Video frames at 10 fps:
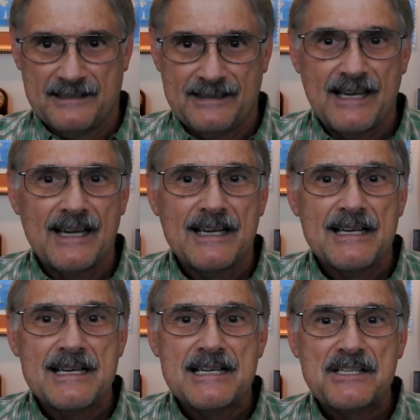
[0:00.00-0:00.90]

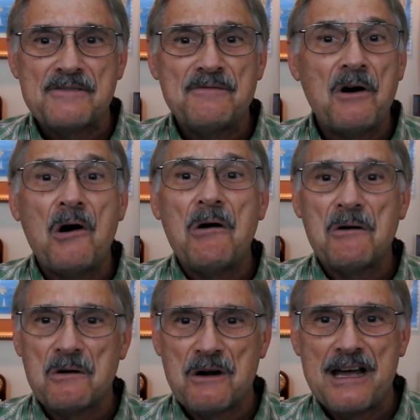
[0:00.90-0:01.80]
Yes,
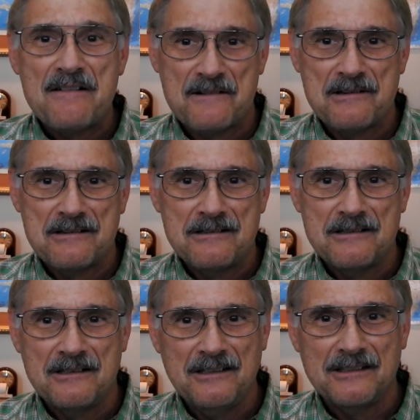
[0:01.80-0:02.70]

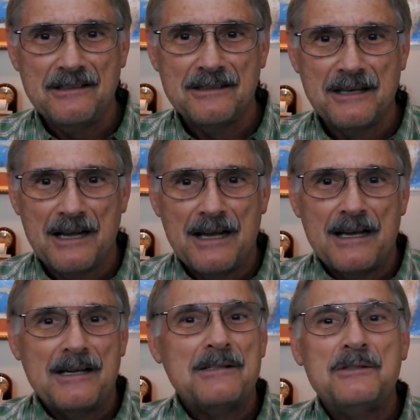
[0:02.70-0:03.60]
forever.
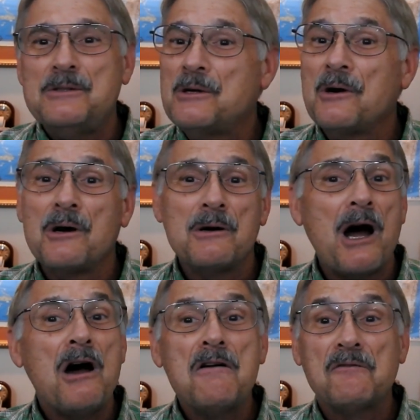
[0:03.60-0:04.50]
You're
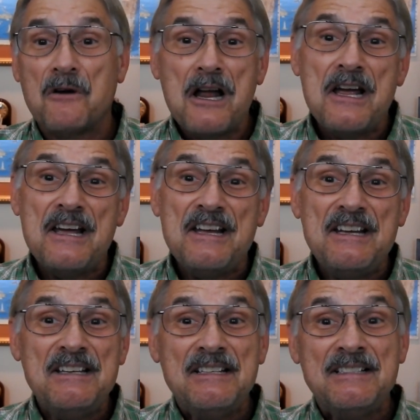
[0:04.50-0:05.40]
our
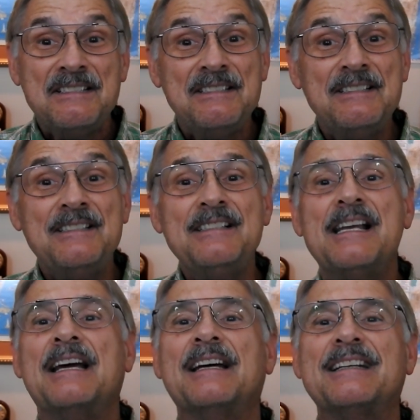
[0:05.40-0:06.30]

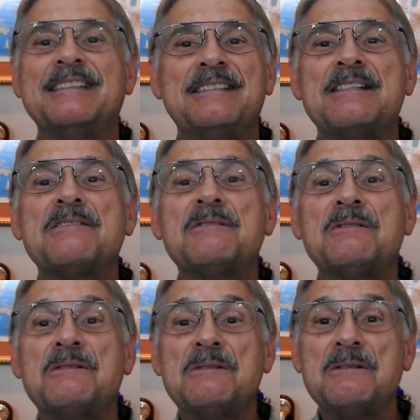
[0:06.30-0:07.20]
friends.
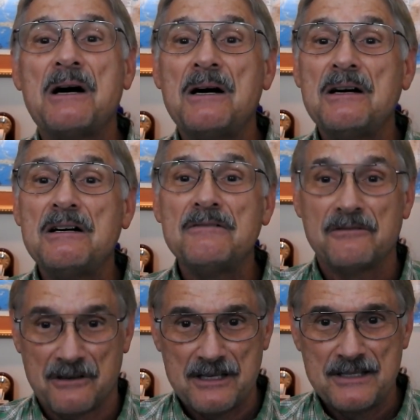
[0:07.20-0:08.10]
You are
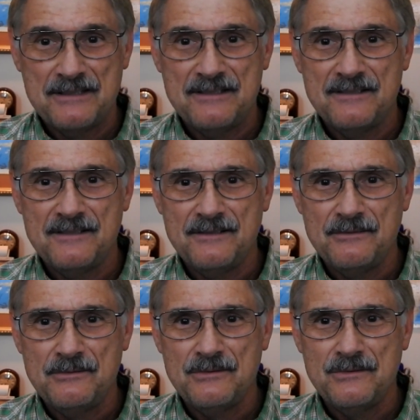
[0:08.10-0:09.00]

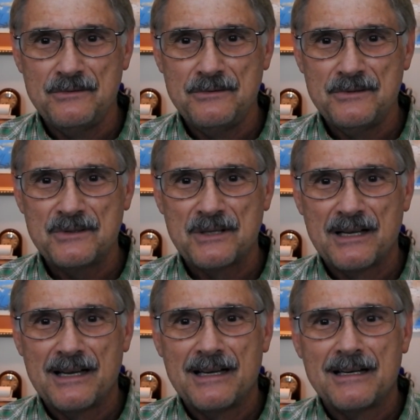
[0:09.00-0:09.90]
friends.
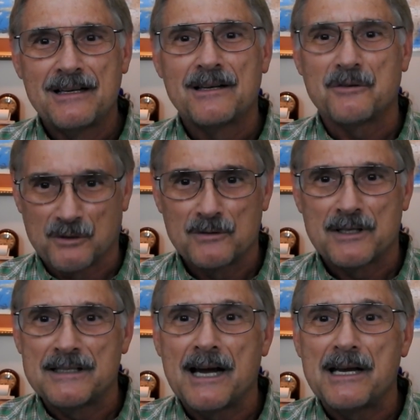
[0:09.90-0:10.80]

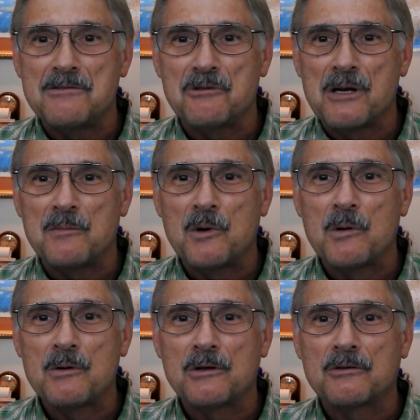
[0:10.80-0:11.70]
Good night,
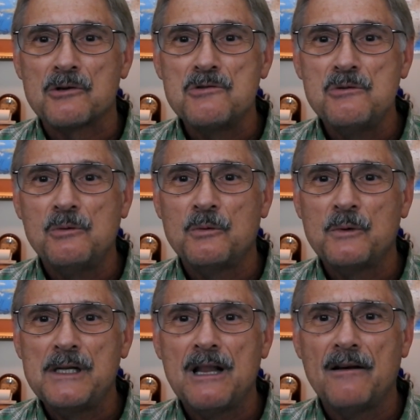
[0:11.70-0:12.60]
Rainbow Crew.
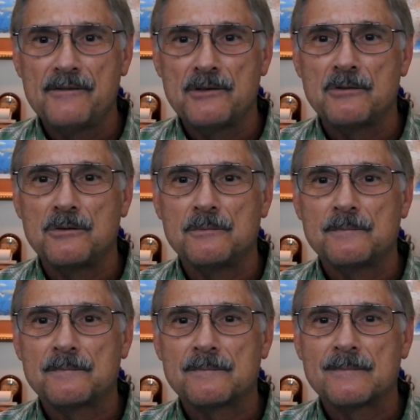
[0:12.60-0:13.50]
We love you.
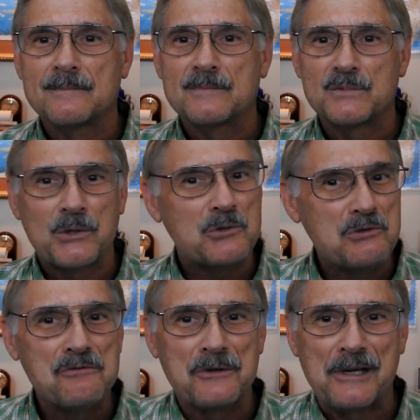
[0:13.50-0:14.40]

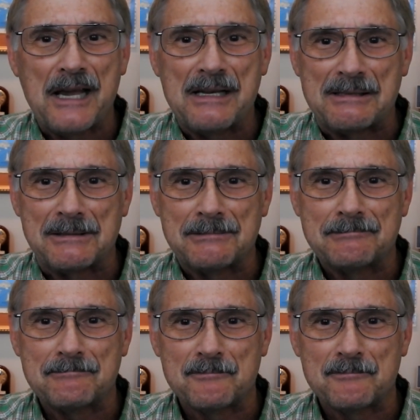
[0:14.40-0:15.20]
Don't you forget it.